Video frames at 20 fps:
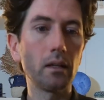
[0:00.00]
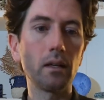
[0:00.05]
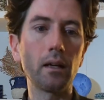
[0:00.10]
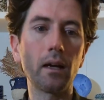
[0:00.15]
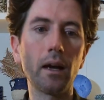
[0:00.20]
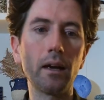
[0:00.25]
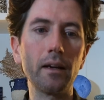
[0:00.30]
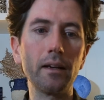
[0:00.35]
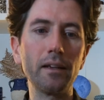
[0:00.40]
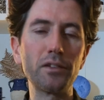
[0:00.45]

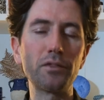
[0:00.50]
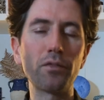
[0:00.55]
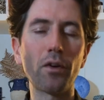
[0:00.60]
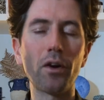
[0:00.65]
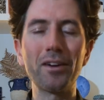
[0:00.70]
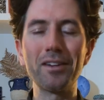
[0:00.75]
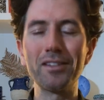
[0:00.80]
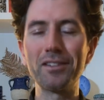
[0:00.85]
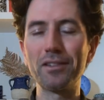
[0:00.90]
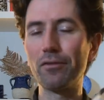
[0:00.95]
As
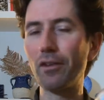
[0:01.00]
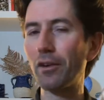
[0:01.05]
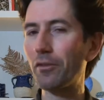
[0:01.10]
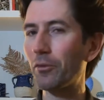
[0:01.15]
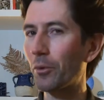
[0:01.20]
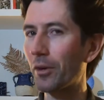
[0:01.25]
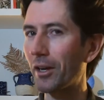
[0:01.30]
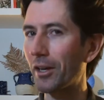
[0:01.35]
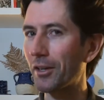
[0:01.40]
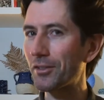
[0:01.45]
far as if
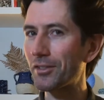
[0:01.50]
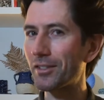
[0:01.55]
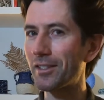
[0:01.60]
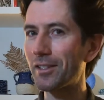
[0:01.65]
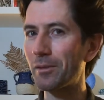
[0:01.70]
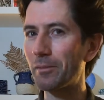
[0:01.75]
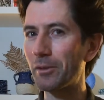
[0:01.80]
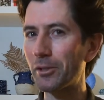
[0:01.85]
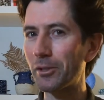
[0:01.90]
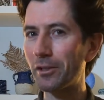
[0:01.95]
everyone else
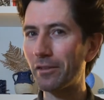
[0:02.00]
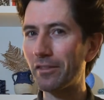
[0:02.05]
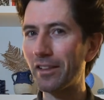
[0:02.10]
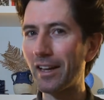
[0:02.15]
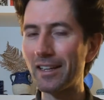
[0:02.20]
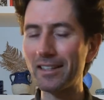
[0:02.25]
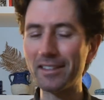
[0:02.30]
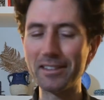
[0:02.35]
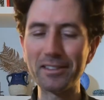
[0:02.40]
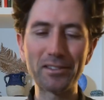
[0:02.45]
in the middle of
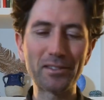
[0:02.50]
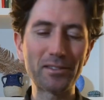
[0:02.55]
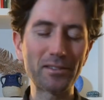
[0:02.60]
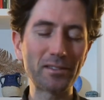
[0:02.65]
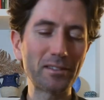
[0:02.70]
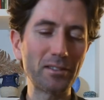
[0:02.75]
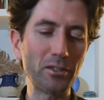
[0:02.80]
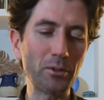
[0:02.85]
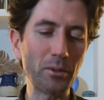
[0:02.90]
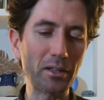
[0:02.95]
that is
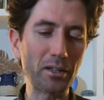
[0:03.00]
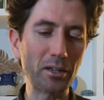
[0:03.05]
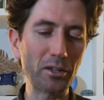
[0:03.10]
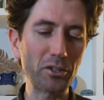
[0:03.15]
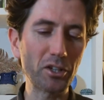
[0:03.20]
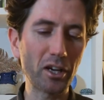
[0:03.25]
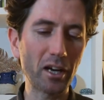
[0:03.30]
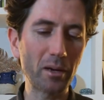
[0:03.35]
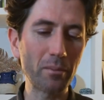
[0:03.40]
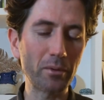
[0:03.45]
doing their
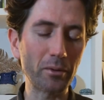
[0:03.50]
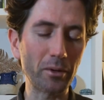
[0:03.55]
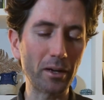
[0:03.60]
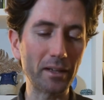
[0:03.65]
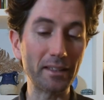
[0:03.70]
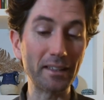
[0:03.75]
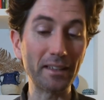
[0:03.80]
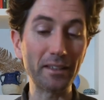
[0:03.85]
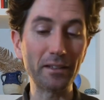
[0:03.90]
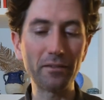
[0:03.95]
job, or
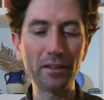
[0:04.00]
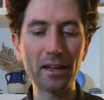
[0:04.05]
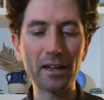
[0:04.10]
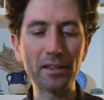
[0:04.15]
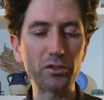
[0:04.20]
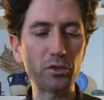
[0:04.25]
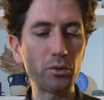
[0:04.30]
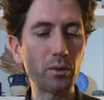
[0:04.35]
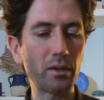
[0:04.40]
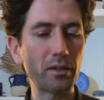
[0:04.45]
at the end of
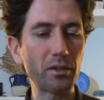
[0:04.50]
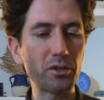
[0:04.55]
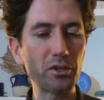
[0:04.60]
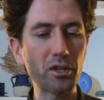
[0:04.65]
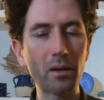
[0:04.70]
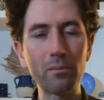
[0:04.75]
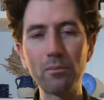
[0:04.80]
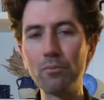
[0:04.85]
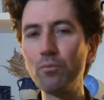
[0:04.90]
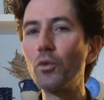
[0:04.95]
that is doing their
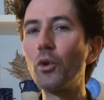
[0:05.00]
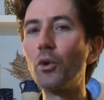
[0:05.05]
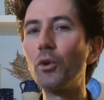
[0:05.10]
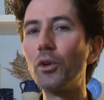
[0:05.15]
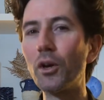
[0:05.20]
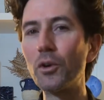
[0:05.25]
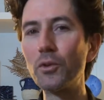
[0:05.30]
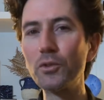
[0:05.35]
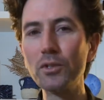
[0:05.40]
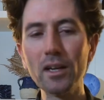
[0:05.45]
job, who
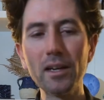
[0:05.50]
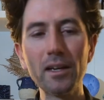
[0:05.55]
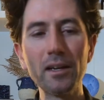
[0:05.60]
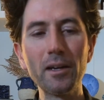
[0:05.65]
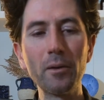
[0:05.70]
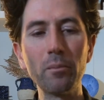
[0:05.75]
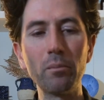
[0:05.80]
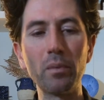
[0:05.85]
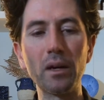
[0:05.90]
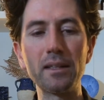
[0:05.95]
knows?
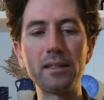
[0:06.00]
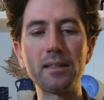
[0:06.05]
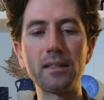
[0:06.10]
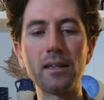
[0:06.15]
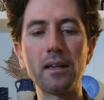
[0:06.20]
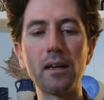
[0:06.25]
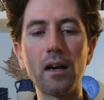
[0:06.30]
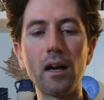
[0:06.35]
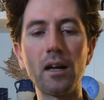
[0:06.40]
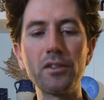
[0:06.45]
But
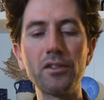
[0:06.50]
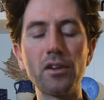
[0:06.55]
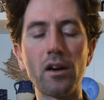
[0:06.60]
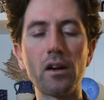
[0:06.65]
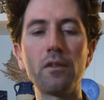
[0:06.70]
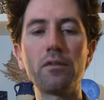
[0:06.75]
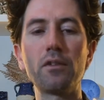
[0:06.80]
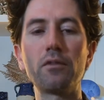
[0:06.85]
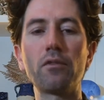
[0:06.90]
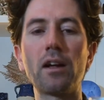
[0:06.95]
odds
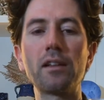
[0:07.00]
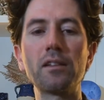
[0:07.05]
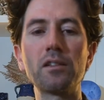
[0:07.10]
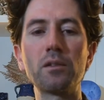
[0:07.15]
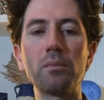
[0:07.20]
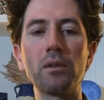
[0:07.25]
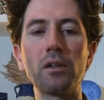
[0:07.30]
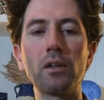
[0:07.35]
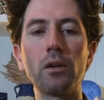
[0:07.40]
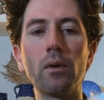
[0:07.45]
are if you find this
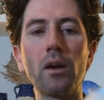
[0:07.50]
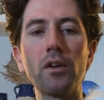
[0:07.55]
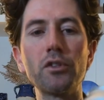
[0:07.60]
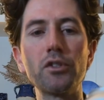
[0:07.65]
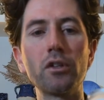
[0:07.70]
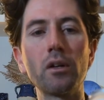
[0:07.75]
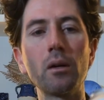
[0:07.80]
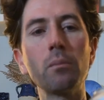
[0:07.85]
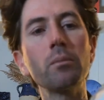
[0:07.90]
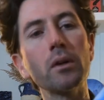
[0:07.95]
beer around
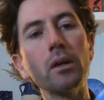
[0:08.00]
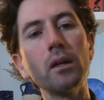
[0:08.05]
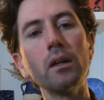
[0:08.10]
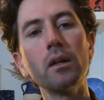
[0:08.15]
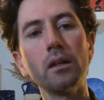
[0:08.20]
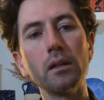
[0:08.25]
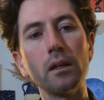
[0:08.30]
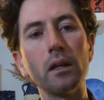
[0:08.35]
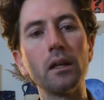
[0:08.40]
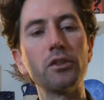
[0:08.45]
Europe,
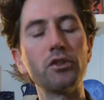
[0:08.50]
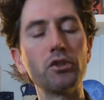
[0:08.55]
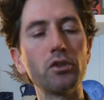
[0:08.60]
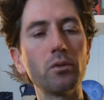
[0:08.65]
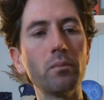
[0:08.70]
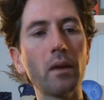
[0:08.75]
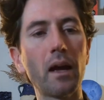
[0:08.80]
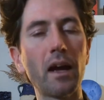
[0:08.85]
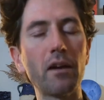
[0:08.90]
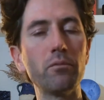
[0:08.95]
it
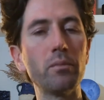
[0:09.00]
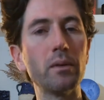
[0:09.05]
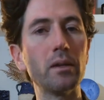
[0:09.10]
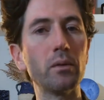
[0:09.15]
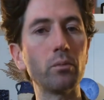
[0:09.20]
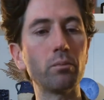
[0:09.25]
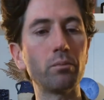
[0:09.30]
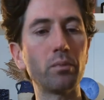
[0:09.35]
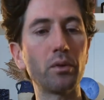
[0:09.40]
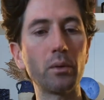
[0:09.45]
should have
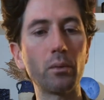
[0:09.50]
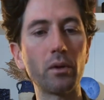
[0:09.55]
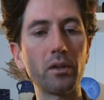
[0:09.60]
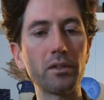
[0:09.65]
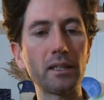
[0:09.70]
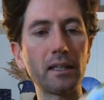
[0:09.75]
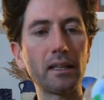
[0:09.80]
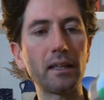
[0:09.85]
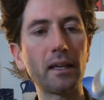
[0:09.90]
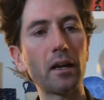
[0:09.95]
been pretty well
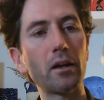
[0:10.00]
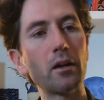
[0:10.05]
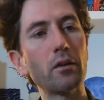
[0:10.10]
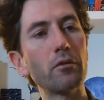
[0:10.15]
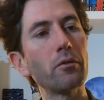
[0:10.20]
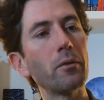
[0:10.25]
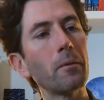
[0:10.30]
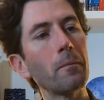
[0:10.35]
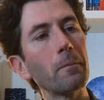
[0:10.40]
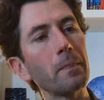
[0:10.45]
taken care
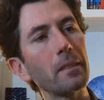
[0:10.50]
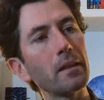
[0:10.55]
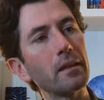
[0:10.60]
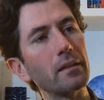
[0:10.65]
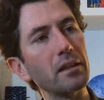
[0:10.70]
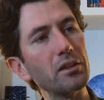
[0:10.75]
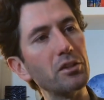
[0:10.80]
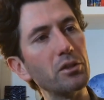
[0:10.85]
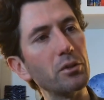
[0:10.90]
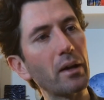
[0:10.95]
of.
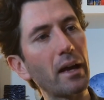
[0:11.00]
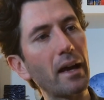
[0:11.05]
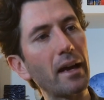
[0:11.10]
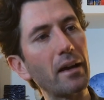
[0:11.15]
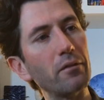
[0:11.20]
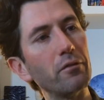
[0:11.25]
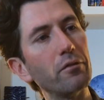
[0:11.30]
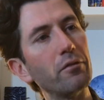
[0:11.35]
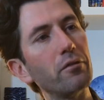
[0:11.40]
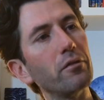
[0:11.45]
They do
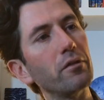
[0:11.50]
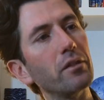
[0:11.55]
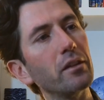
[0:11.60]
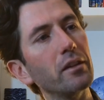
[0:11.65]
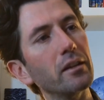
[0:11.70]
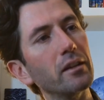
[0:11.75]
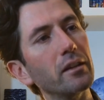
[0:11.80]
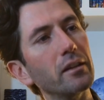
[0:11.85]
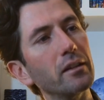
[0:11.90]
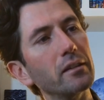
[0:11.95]
have
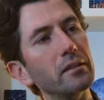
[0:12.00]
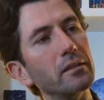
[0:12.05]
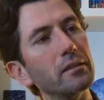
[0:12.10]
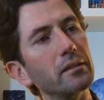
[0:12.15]
the